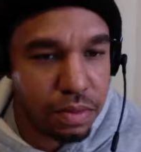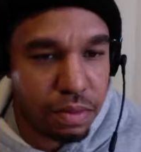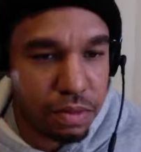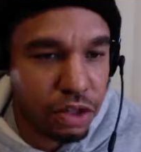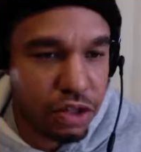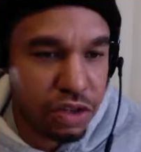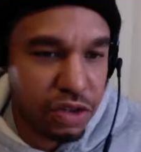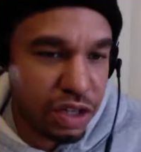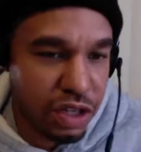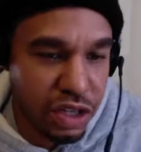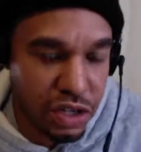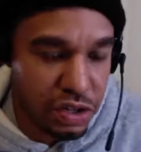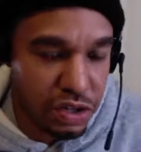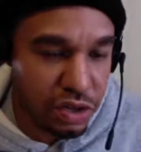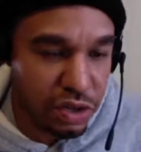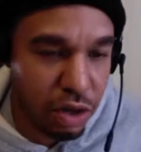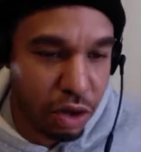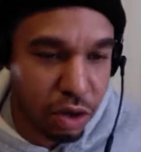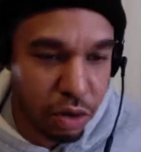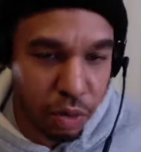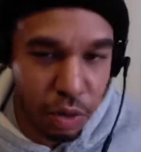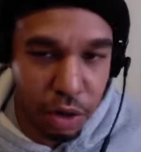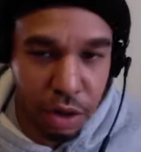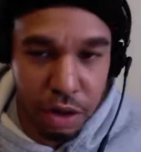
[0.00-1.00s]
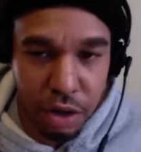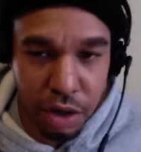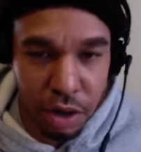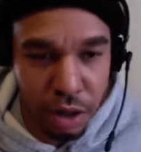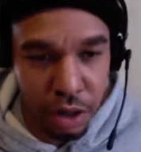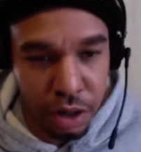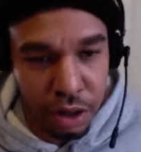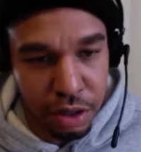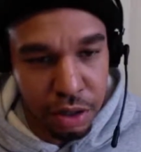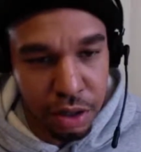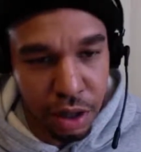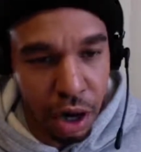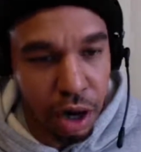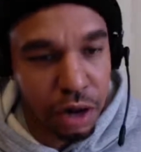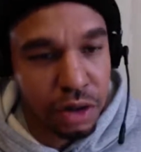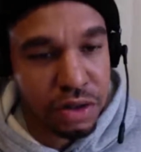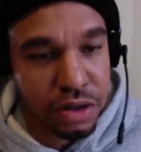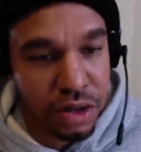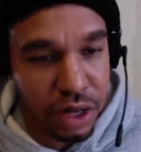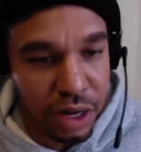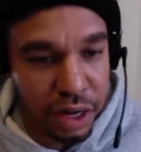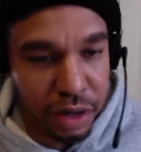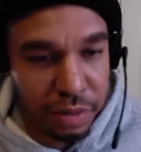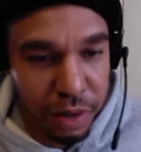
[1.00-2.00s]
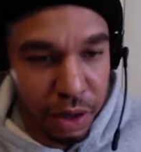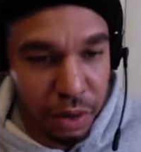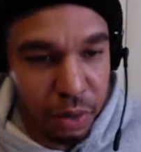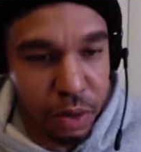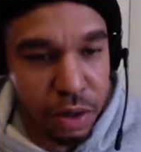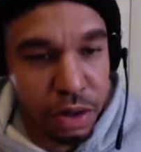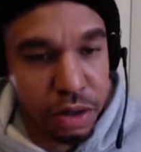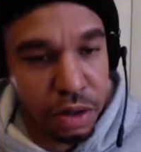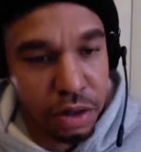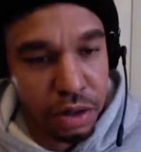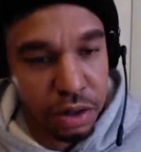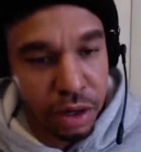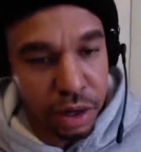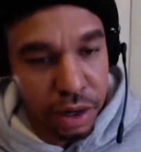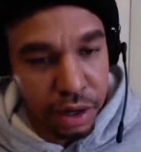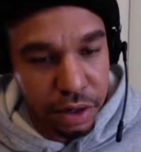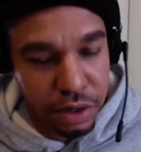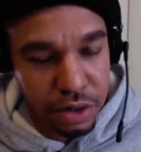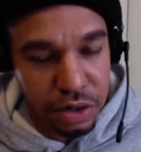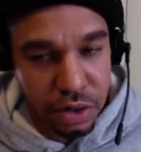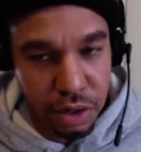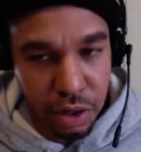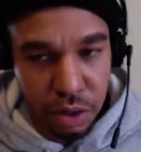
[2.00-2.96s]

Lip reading: diseases don't work on our time; they work on theirs.